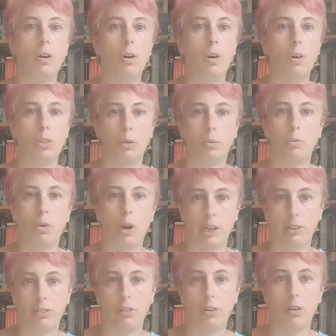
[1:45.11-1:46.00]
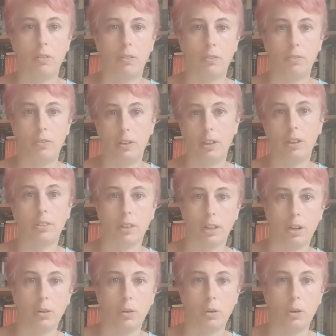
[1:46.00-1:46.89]
on the right of
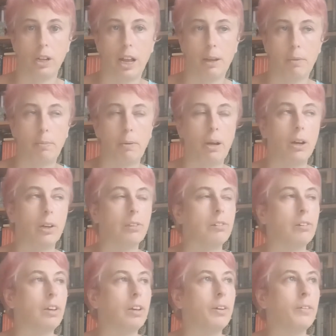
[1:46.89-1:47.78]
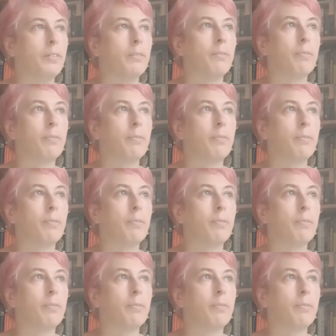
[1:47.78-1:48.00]
the local Labour Party.